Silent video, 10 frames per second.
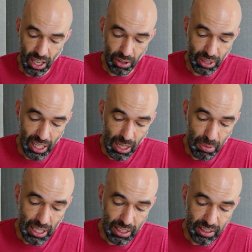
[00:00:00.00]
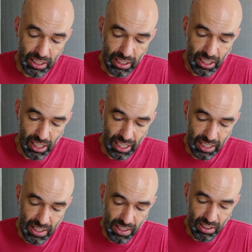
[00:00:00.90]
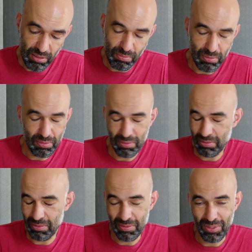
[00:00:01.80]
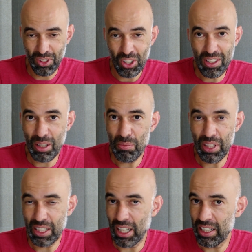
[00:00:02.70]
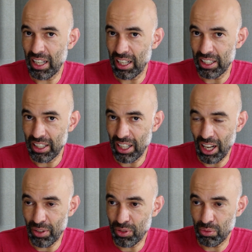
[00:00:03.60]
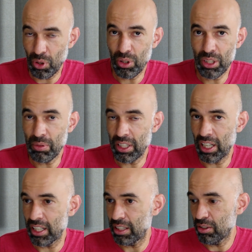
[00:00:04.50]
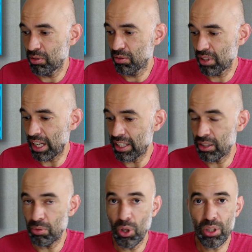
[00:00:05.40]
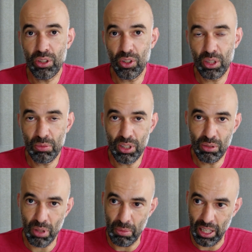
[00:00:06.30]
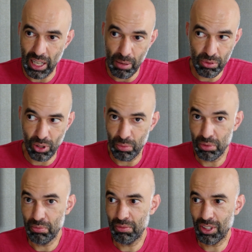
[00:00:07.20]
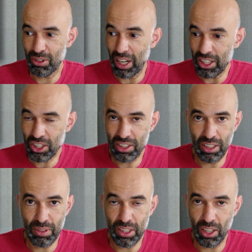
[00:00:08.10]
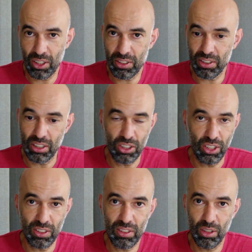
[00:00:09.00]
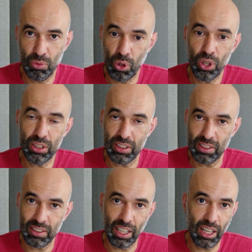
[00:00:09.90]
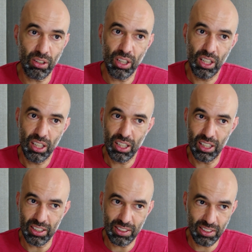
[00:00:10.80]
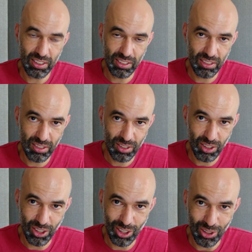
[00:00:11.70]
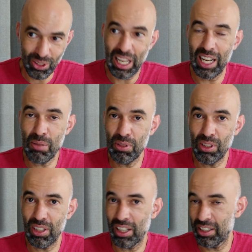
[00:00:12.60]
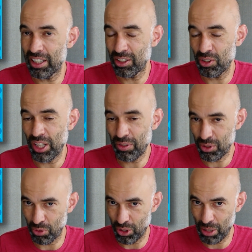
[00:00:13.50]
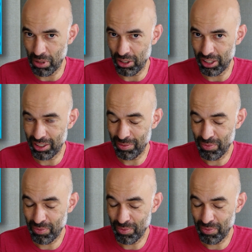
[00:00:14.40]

Reliability, it's not something that I have to worry when I edit a Word document, when my laptop crashes. If it does, it just works, it's there, it's reliable, and I don't have to worry about it.